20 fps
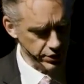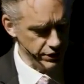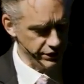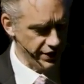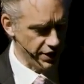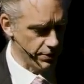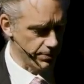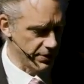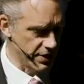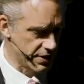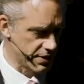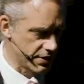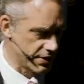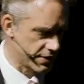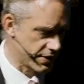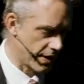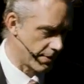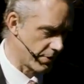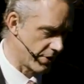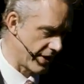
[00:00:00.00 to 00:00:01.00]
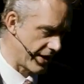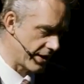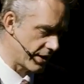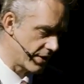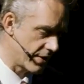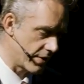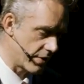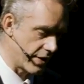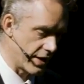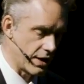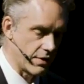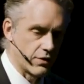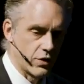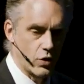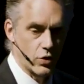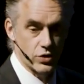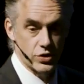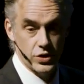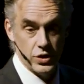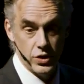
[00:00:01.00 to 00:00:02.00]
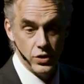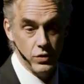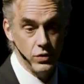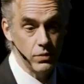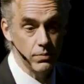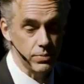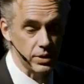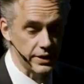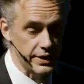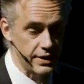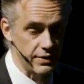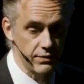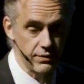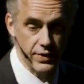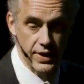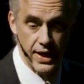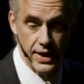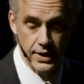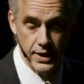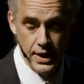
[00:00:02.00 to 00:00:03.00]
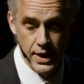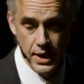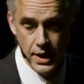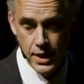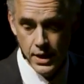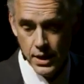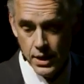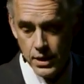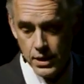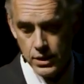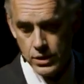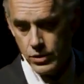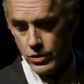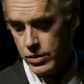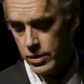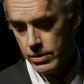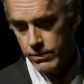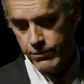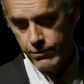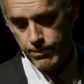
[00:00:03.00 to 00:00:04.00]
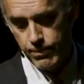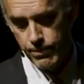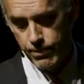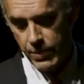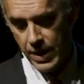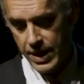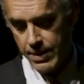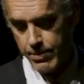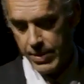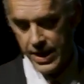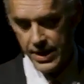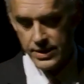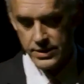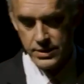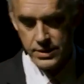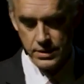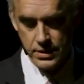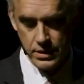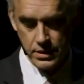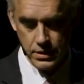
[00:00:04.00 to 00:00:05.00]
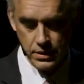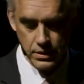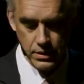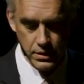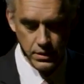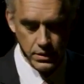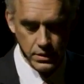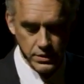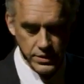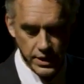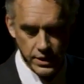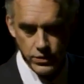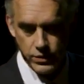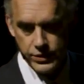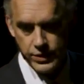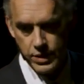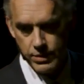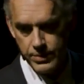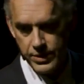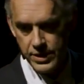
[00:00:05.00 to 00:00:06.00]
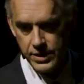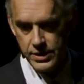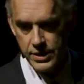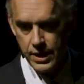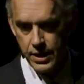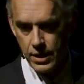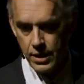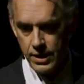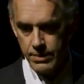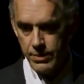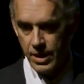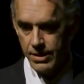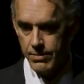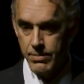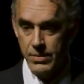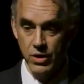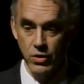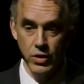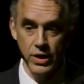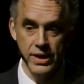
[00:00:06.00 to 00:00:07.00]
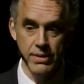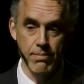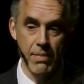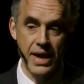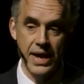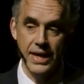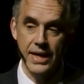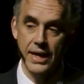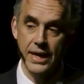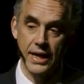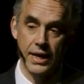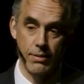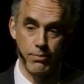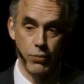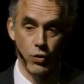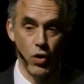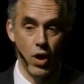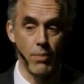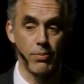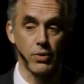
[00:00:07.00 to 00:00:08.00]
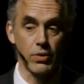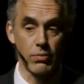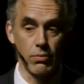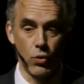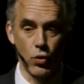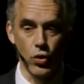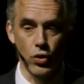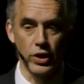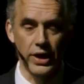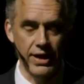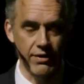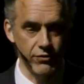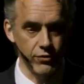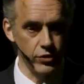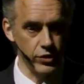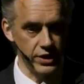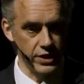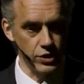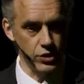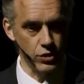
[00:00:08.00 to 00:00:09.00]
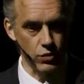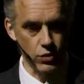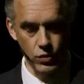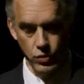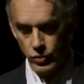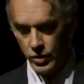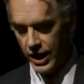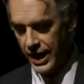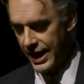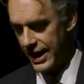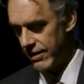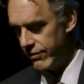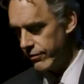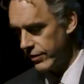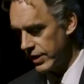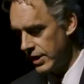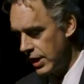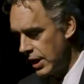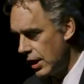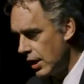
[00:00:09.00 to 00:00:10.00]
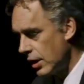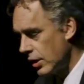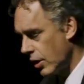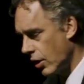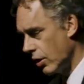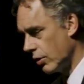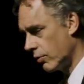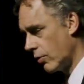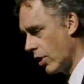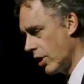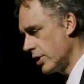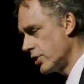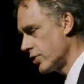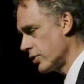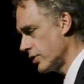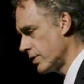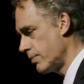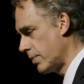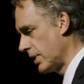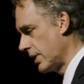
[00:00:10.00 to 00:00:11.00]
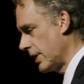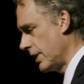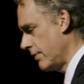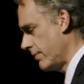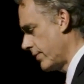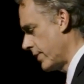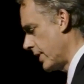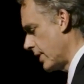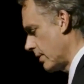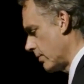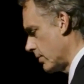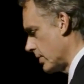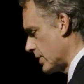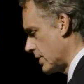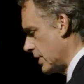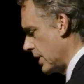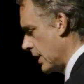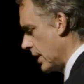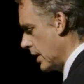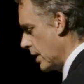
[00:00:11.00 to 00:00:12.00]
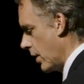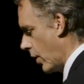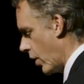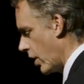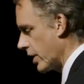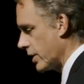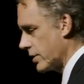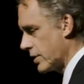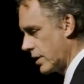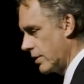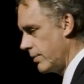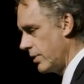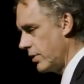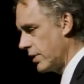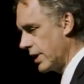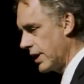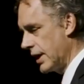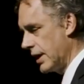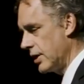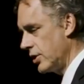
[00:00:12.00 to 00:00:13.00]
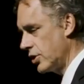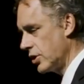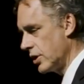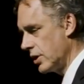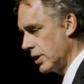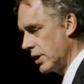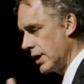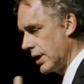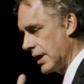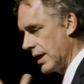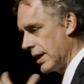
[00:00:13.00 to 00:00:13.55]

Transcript: developments in cybernetic theory. And of course, Jung believed that you could bypass psychotherapy entirely by merely making a proper moral effort in your own life. And Carl Rogers believed that it was honest communication